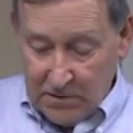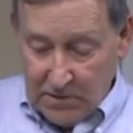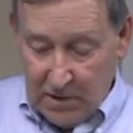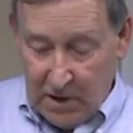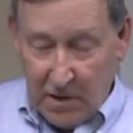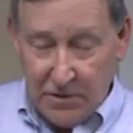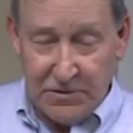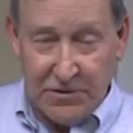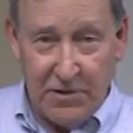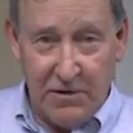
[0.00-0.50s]

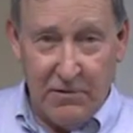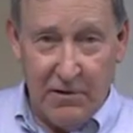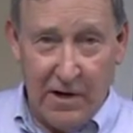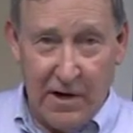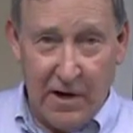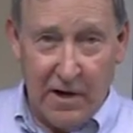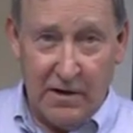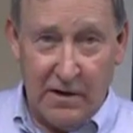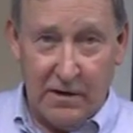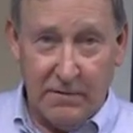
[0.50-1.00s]
Slosh it
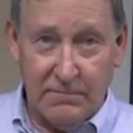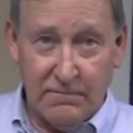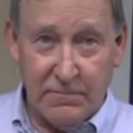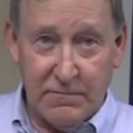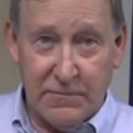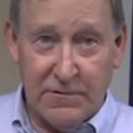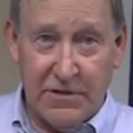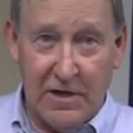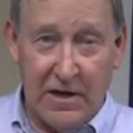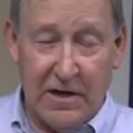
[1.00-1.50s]
around,
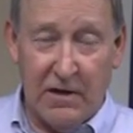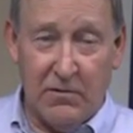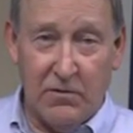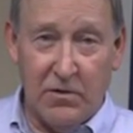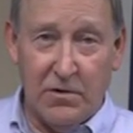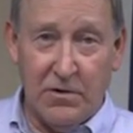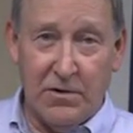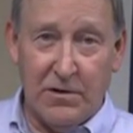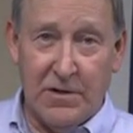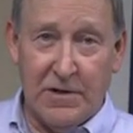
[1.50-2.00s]
shake it
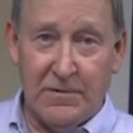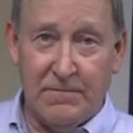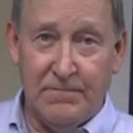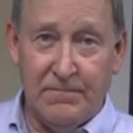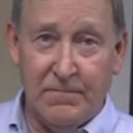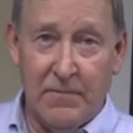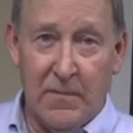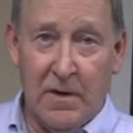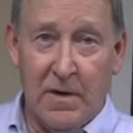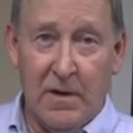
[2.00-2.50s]
real good,
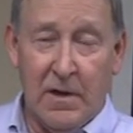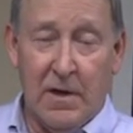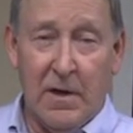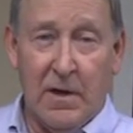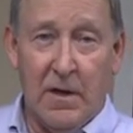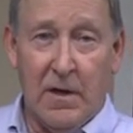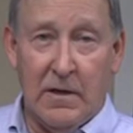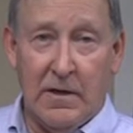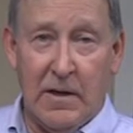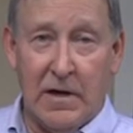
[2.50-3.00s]

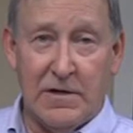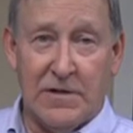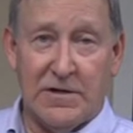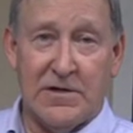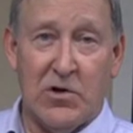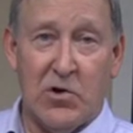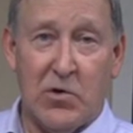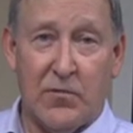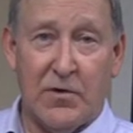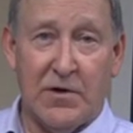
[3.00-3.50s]
let it
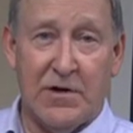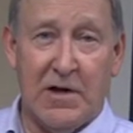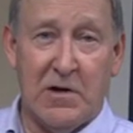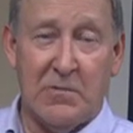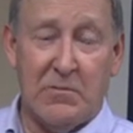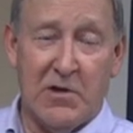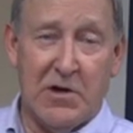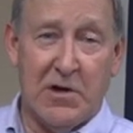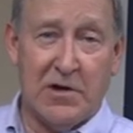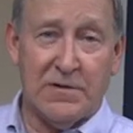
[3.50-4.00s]
soak for
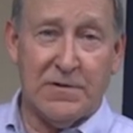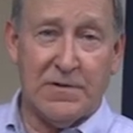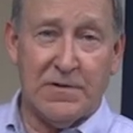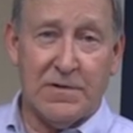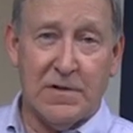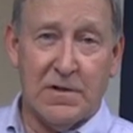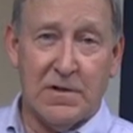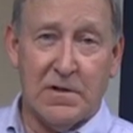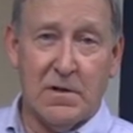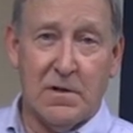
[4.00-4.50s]
10
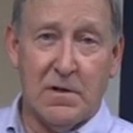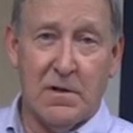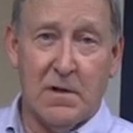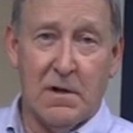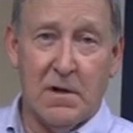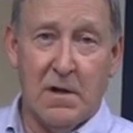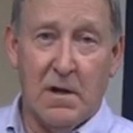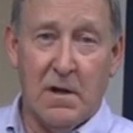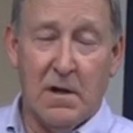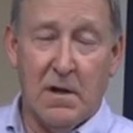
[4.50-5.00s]
minutes,
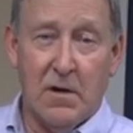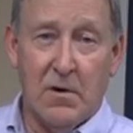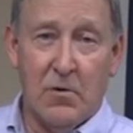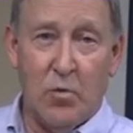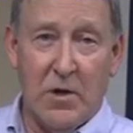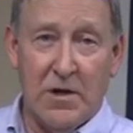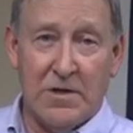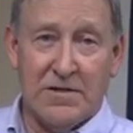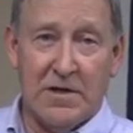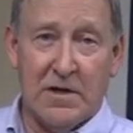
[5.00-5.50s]

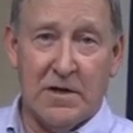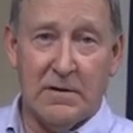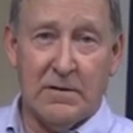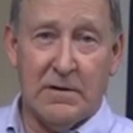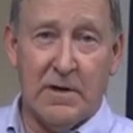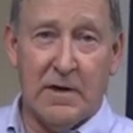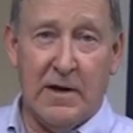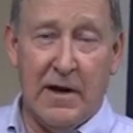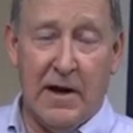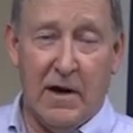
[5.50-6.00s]
rinse it,
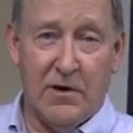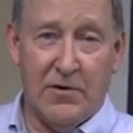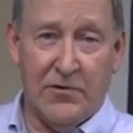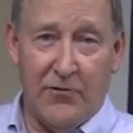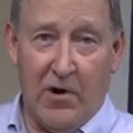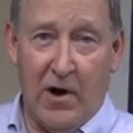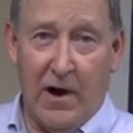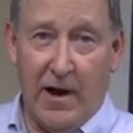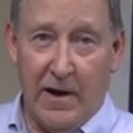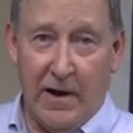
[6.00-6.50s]
and then let it air
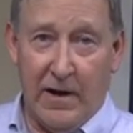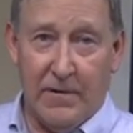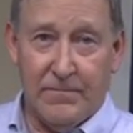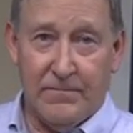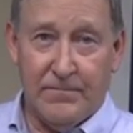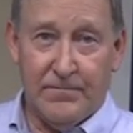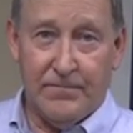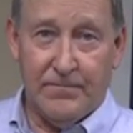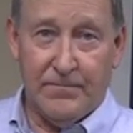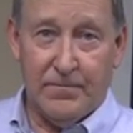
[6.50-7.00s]
dry.
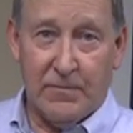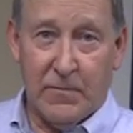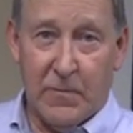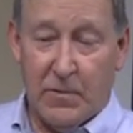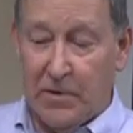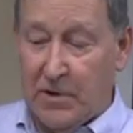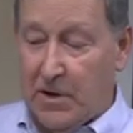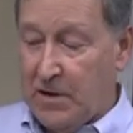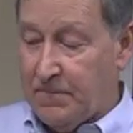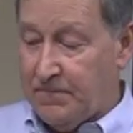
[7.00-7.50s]

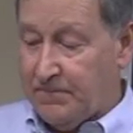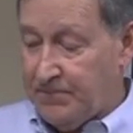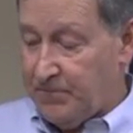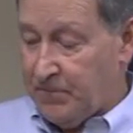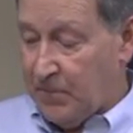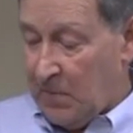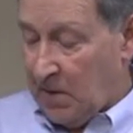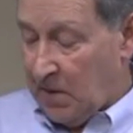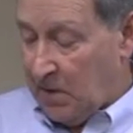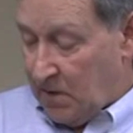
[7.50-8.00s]
Okay?
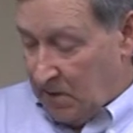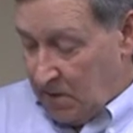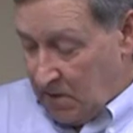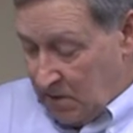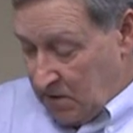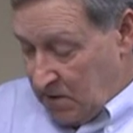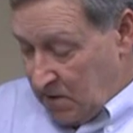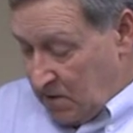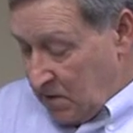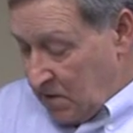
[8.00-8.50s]

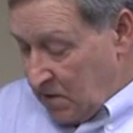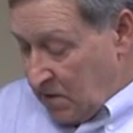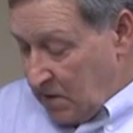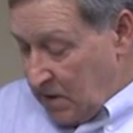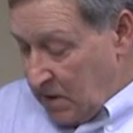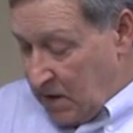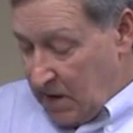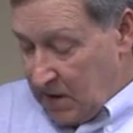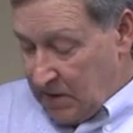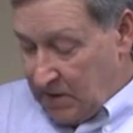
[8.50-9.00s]

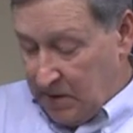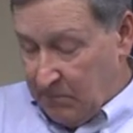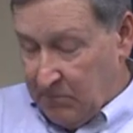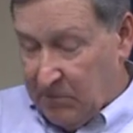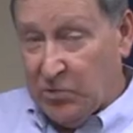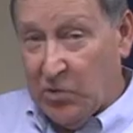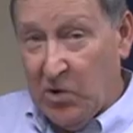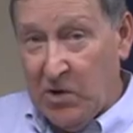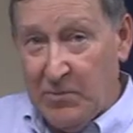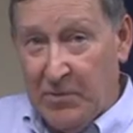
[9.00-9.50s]
And then
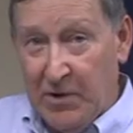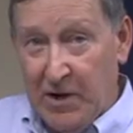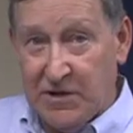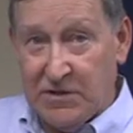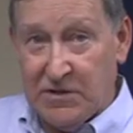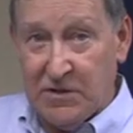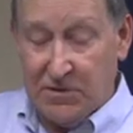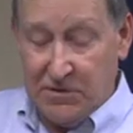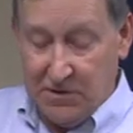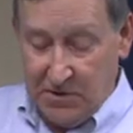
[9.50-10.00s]
between
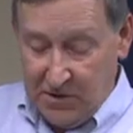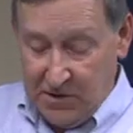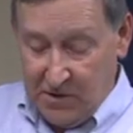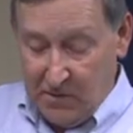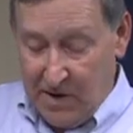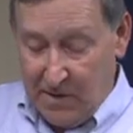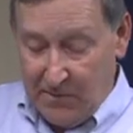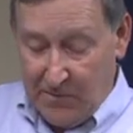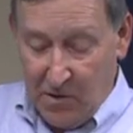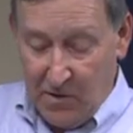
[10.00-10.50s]
patients, you
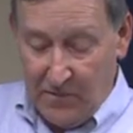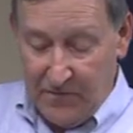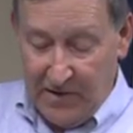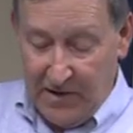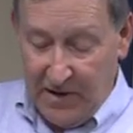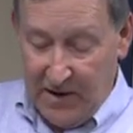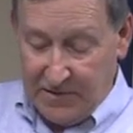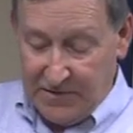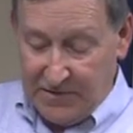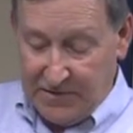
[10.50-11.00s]
can wipe off
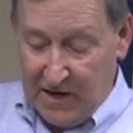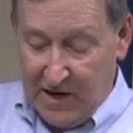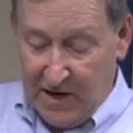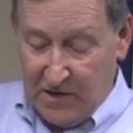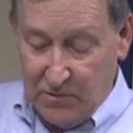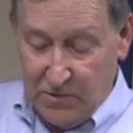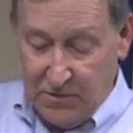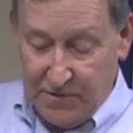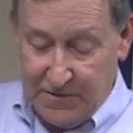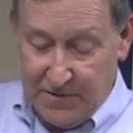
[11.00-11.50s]
the
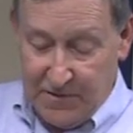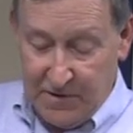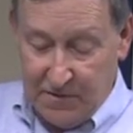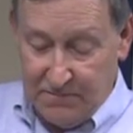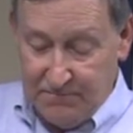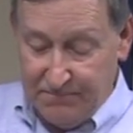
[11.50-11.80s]
outside with